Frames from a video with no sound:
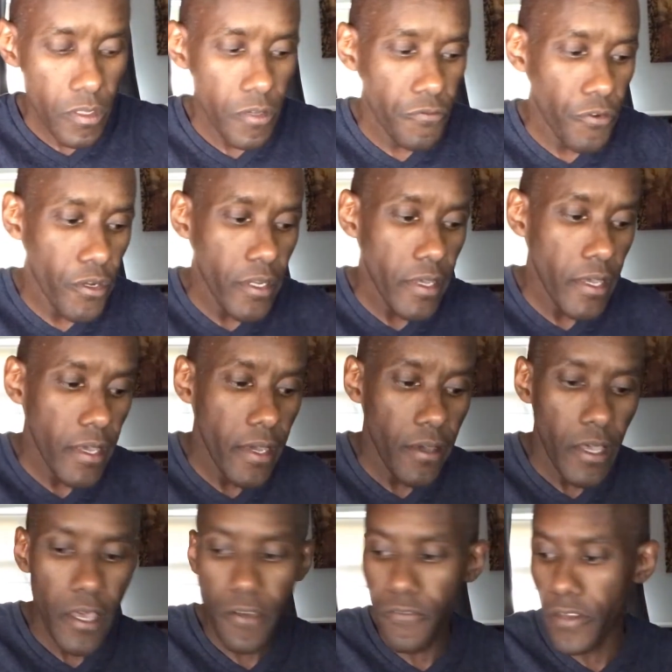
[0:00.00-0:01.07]
for the
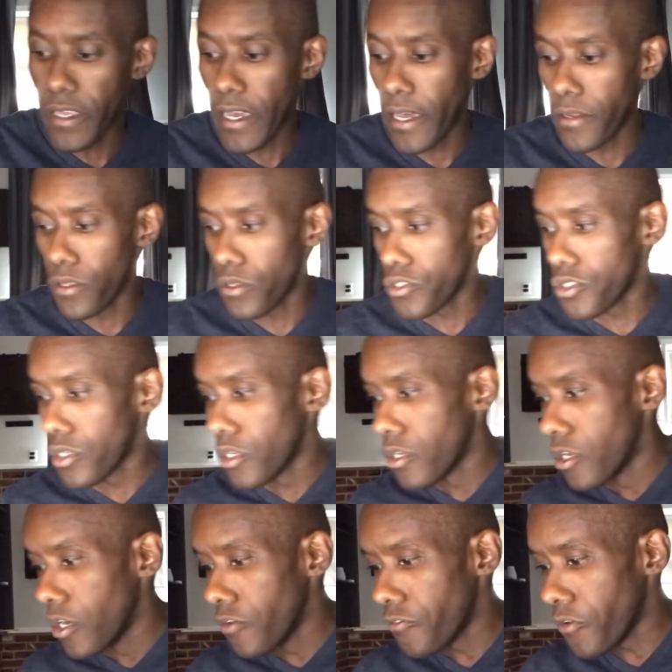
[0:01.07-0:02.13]
heavy handles.
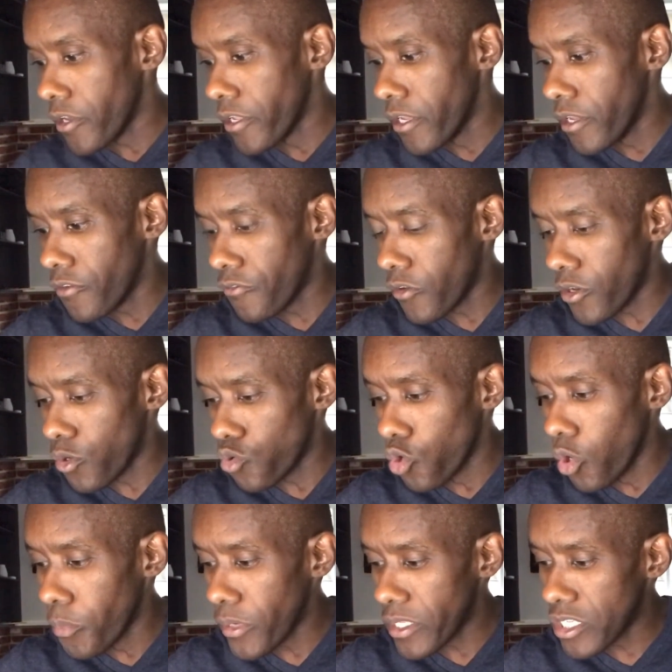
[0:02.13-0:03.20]
For the
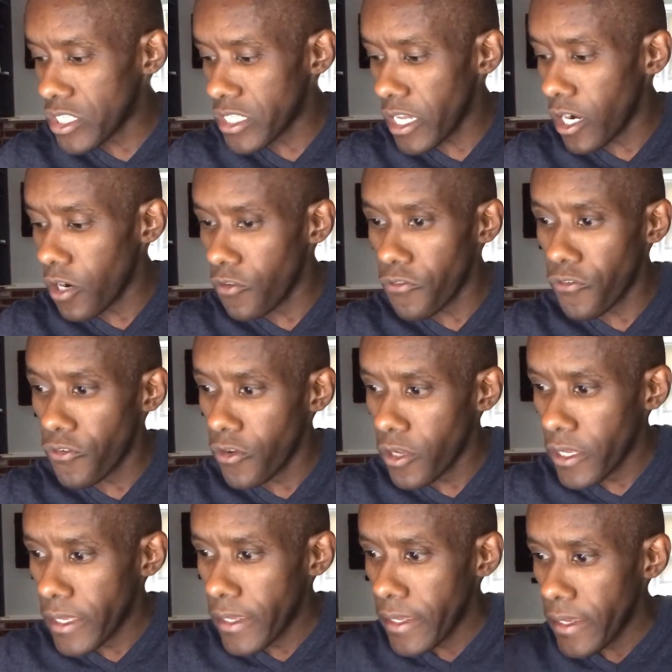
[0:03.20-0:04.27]
rope itself,
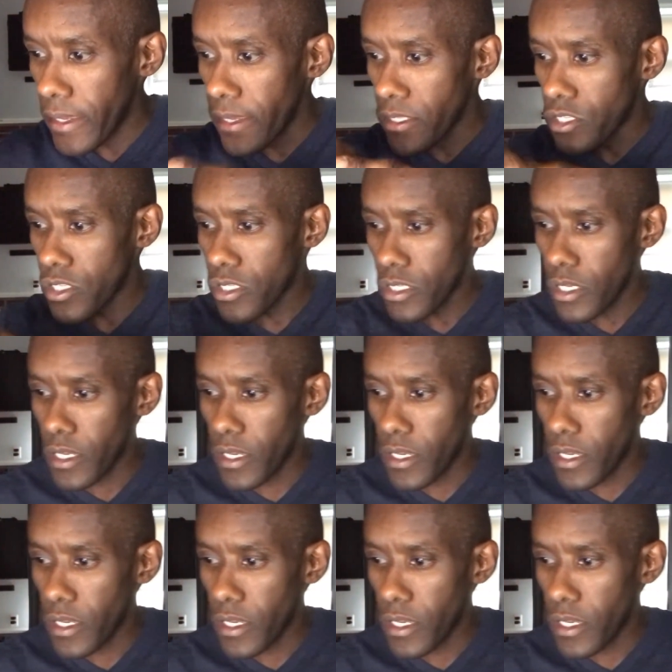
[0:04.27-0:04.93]
it's